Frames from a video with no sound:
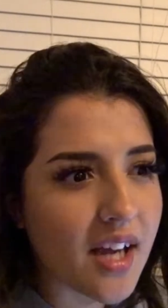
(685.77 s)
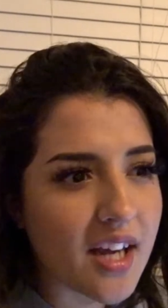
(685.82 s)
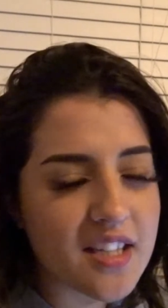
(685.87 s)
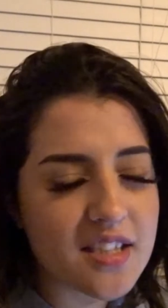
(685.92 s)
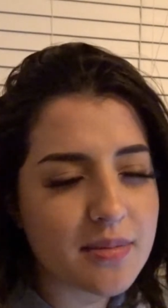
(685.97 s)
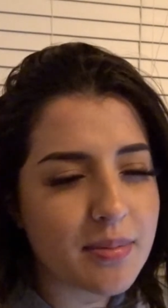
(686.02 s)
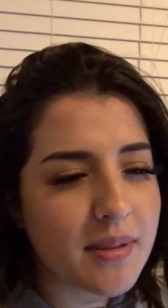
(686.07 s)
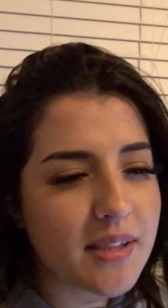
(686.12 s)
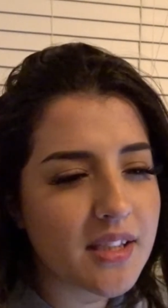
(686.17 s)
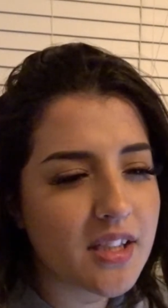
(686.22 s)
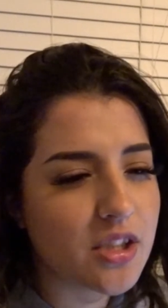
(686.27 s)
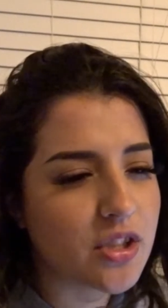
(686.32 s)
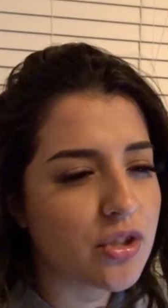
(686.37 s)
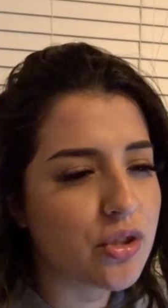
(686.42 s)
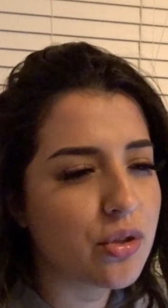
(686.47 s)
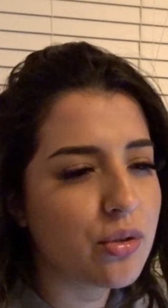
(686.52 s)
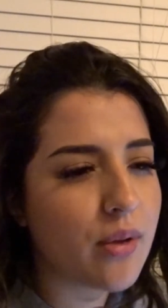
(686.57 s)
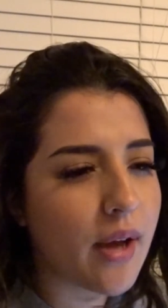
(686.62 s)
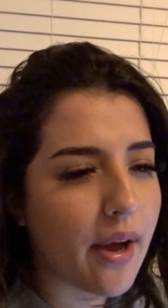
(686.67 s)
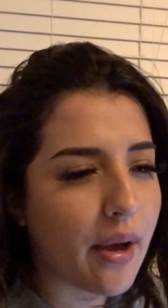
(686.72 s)
I spent like
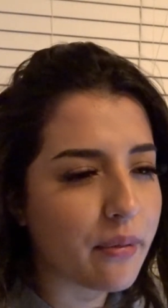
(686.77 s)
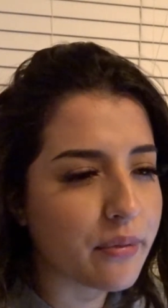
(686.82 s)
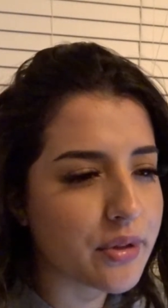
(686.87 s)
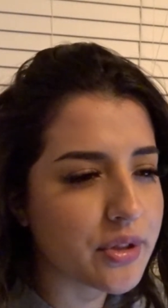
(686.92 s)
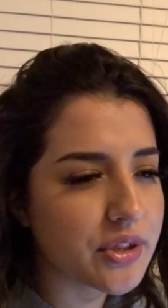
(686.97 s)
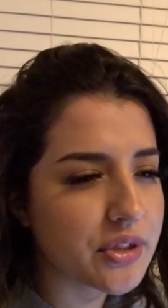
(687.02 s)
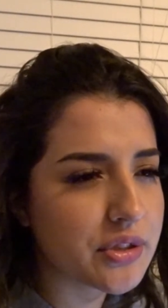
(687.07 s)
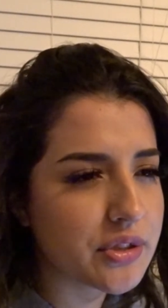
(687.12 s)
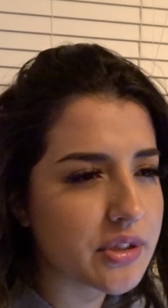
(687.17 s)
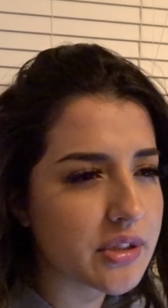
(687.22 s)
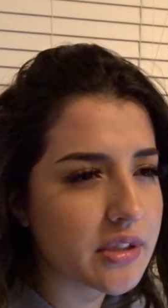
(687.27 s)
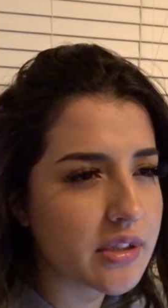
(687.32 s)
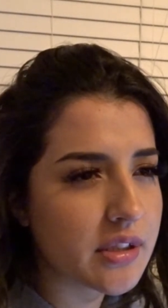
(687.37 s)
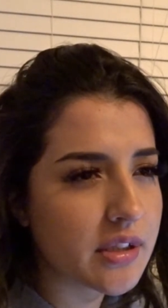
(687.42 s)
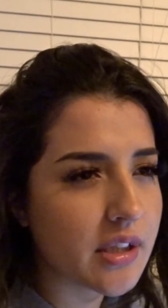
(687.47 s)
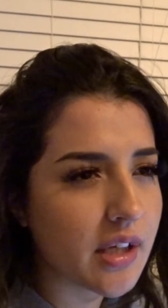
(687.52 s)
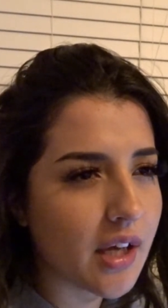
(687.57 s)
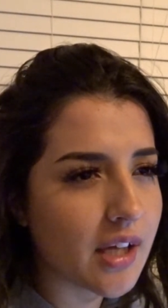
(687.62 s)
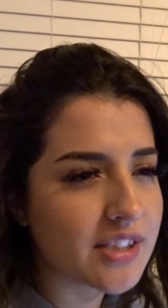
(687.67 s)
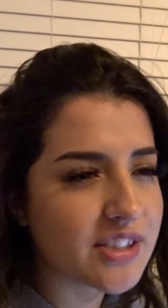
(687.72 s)
2 hours
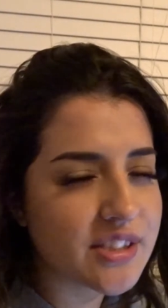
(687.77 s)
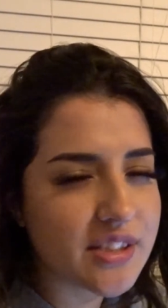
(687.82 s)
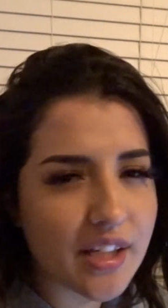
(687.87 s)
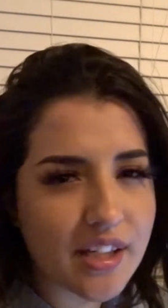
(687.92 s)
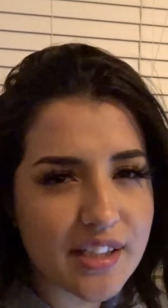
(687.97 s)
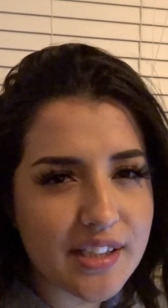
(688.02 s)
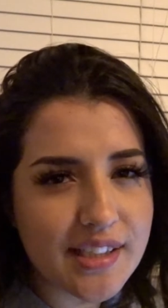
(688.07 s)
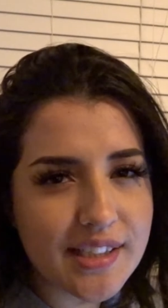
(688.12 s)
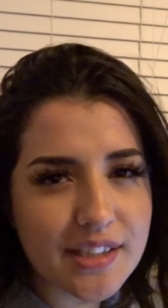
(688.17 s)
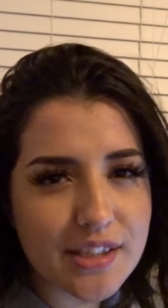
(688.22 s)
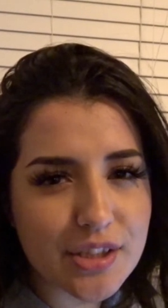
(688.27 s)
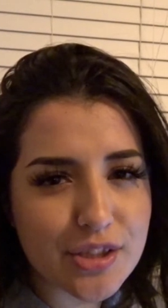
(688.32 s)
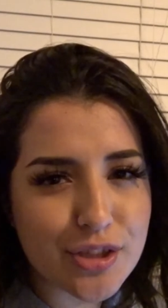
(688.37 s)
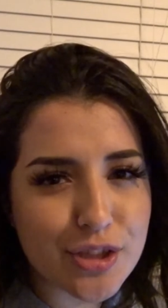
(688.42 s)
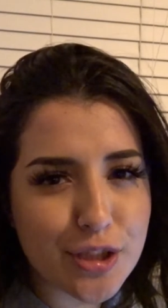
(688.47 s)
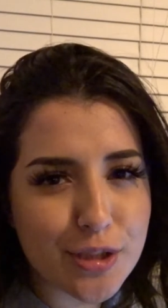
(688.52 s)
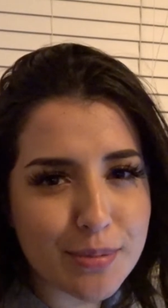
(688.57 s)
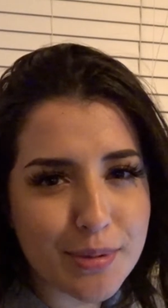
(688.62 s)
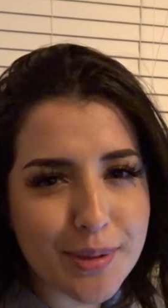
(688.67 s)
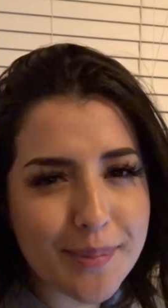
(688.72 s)
studying this
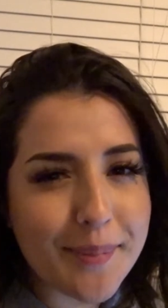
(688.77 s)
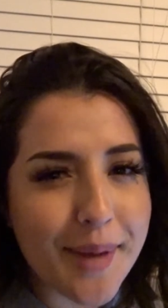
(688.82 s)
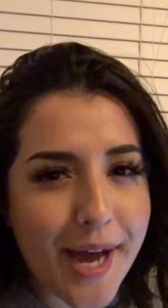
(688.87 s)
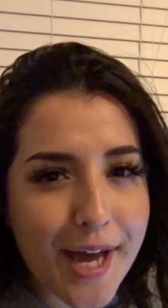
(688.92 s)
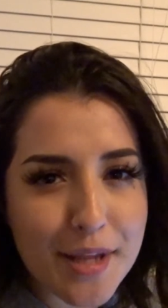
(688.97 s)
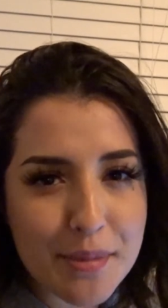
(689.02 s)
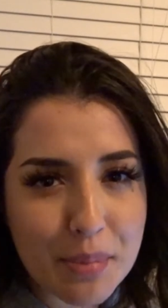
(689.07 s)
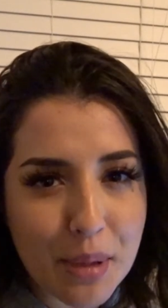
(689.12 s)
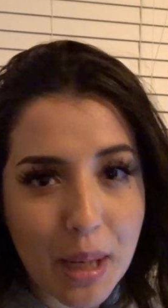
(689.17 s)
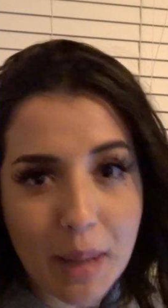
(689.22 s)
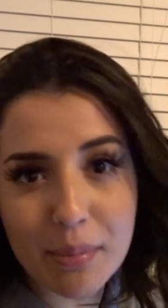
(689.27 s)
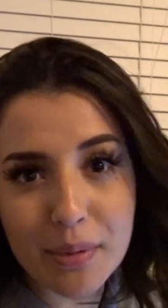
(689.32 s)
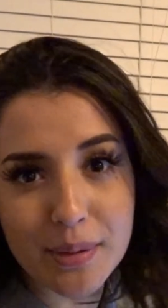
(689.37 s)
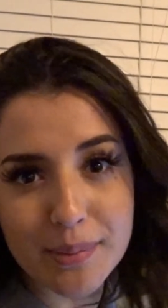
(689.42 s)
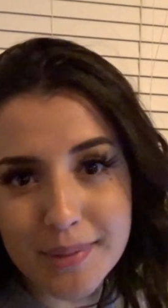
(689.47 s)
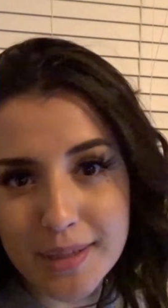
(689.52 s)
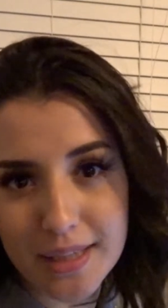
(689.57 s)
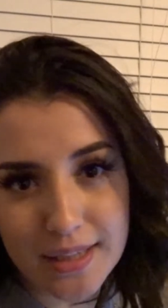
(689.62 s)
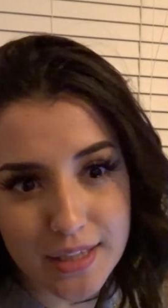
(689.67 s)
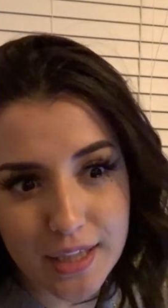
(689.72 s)
stupid math problem
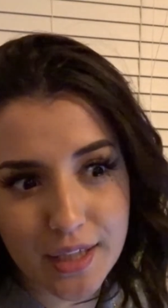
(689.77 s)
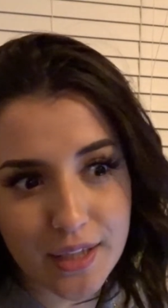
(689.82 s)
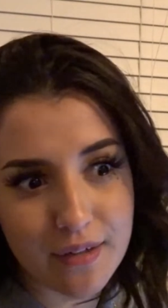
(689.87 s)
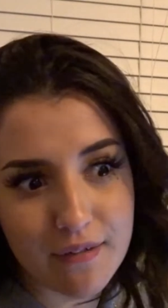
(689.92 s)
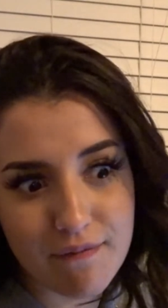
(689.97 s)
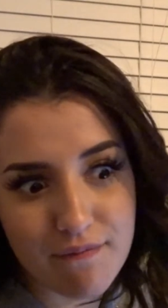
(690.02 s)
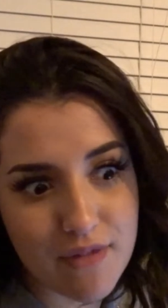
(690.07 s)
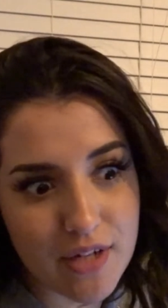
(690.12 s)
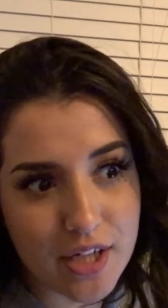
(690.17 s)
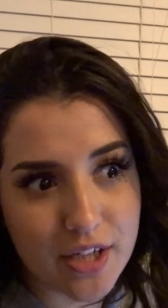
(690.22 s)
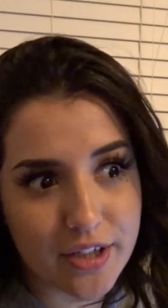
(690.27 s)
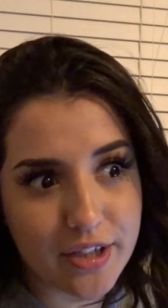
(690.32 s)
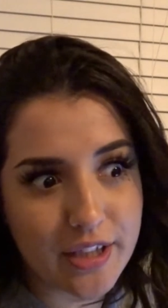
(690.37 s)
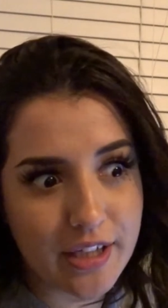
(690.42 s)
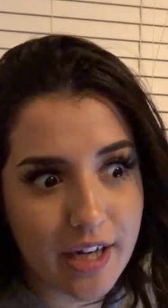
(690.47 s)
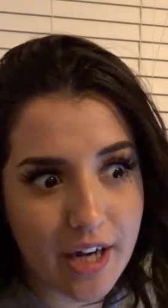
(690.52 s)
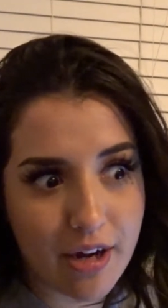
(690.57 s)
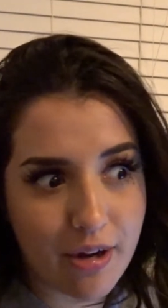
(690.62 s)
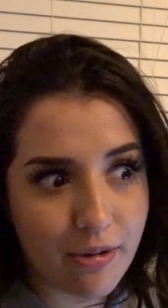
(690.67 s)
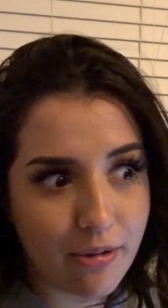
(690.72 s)
because I couldn't figure it
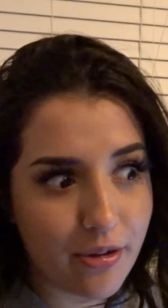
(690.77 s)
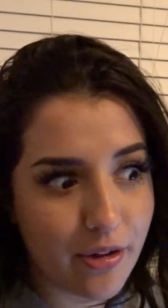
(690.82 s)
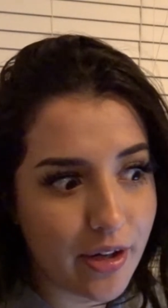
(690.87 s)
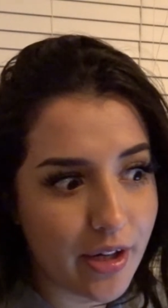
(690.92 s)
out.